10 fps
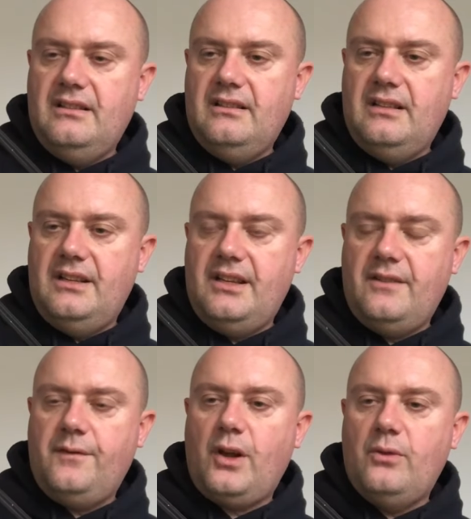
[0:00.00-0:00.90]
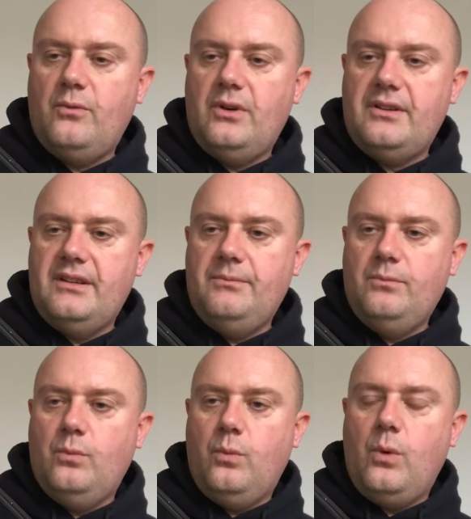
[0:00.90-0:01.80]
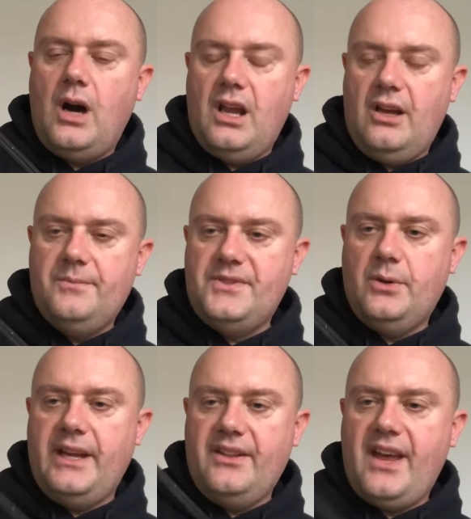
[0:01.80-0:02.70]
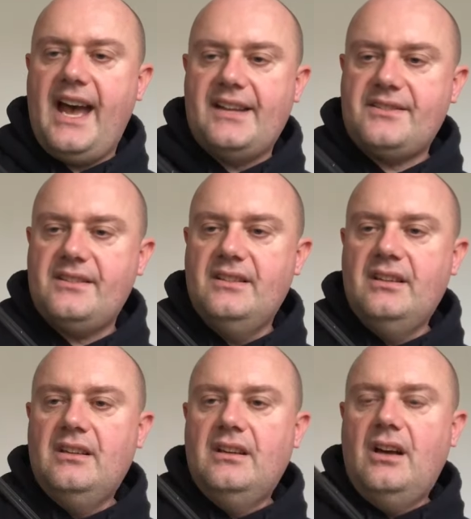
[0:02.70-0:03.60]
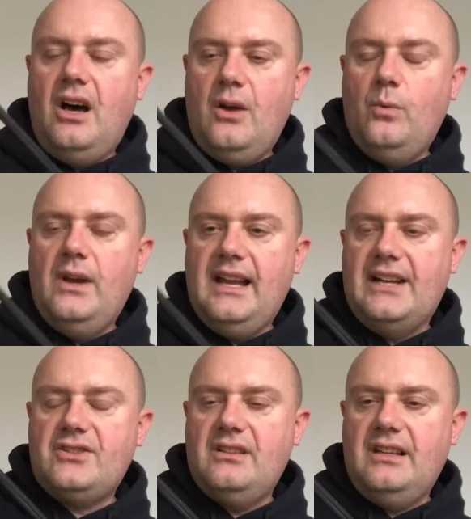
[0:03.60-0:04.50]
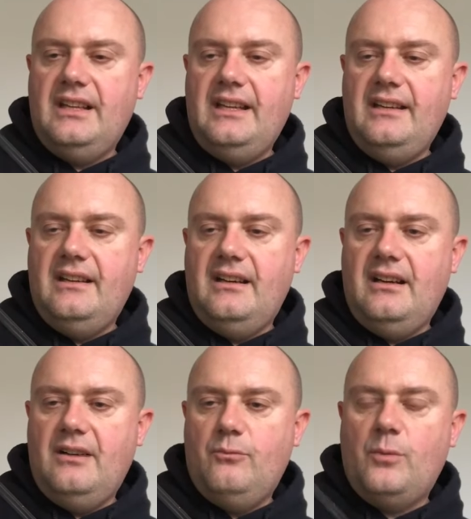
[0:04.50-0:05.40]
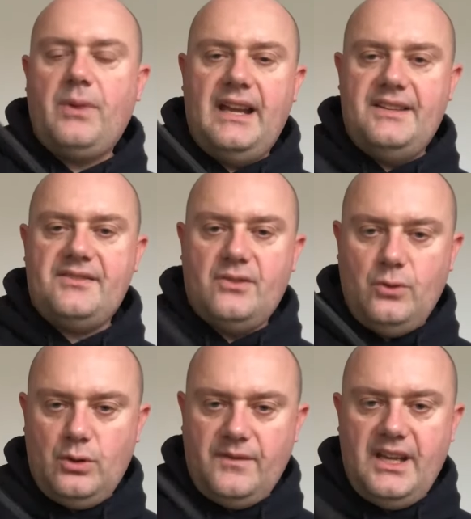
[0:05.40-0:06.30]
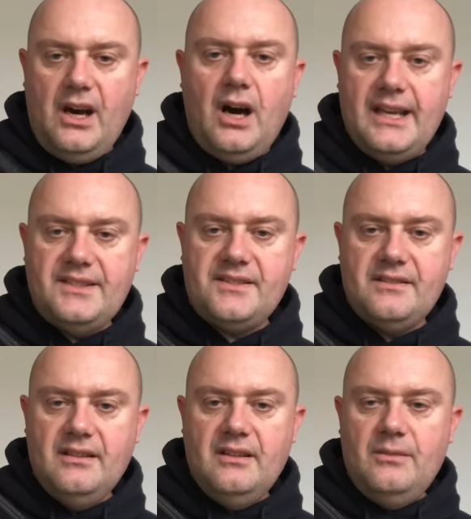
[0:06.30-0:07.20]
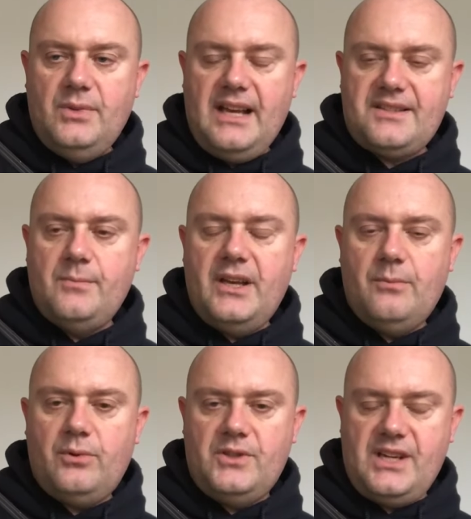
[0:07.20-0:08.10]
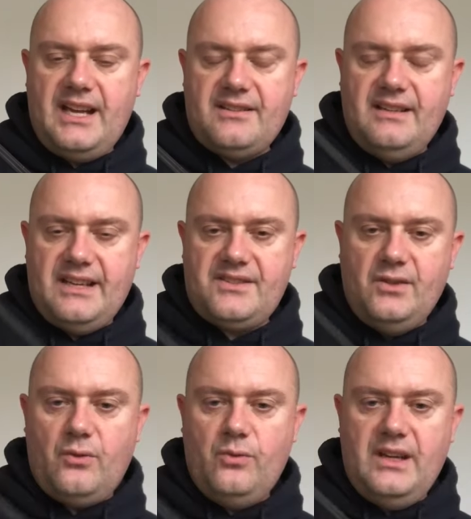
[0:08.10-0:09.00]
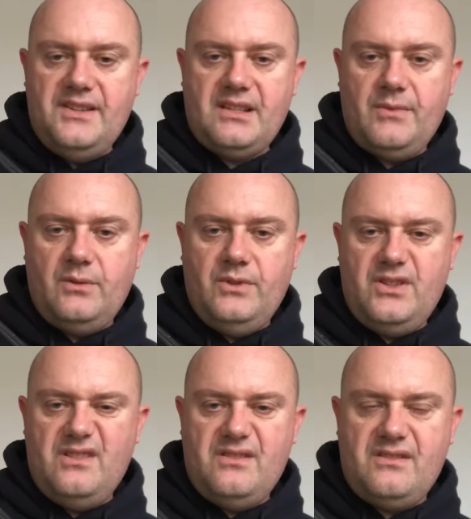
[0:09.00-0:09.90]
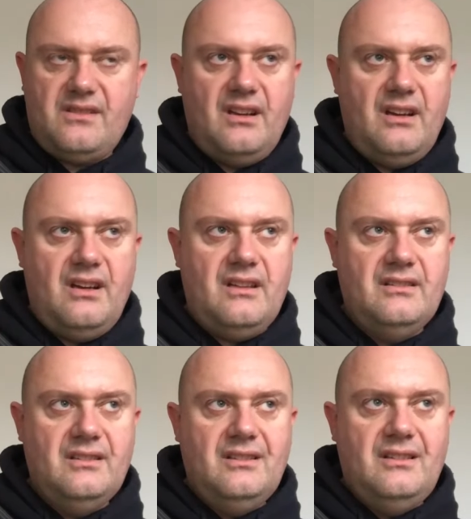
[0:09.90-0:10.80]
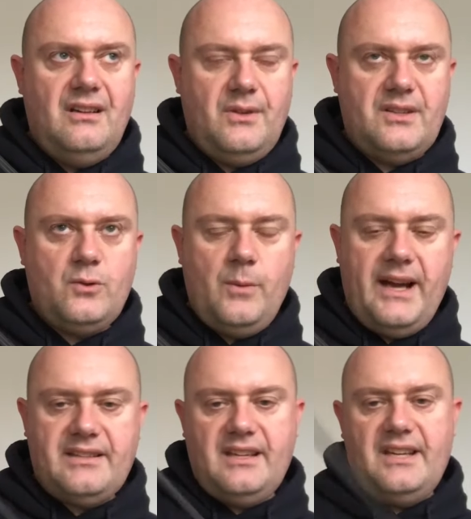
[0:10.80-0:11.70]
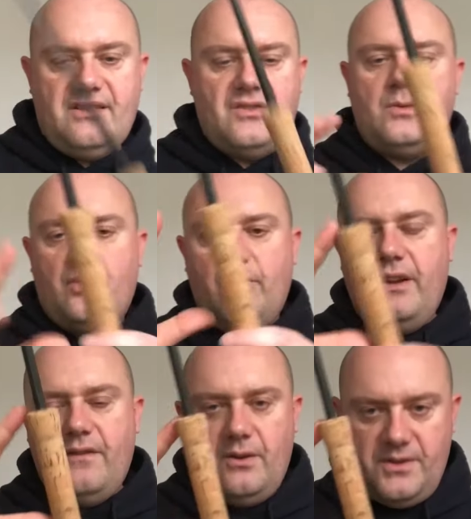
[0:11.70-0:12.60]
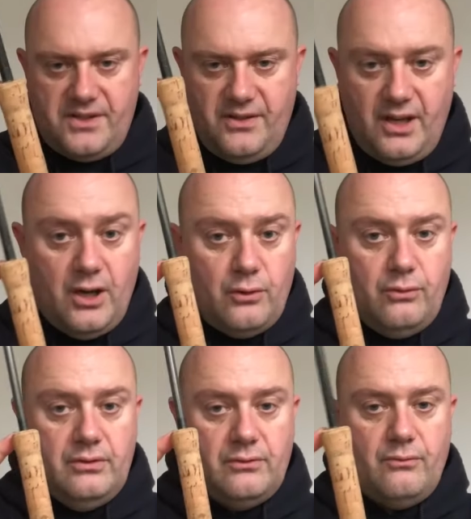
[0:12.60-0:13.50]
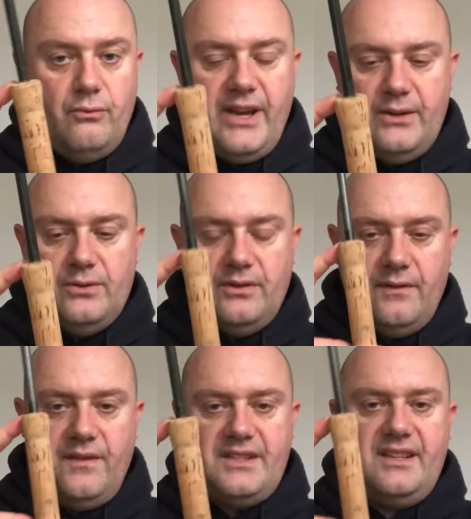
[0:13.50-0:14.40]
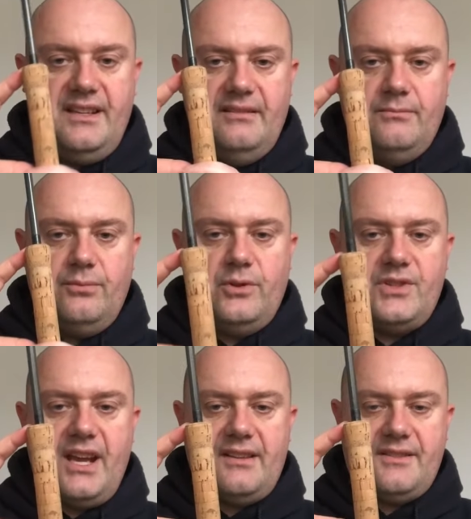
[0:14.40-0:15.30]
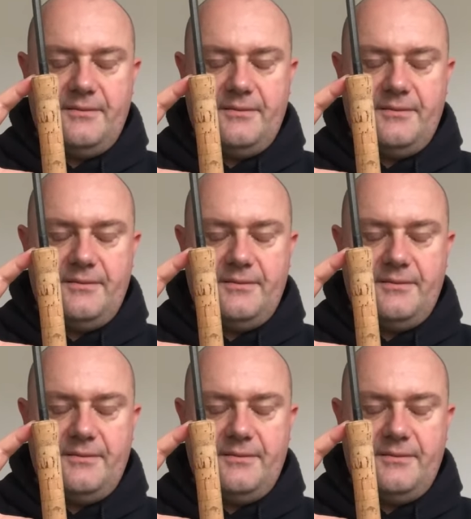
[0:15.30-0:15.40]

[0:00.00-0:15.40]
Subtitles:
another float rod, and while I'm doing that, I will actually replace all of the eyes. But that's a bigger project, and that's not really something which is I'm going to talk about today, so I just want to really focus on the whole reel fitting project.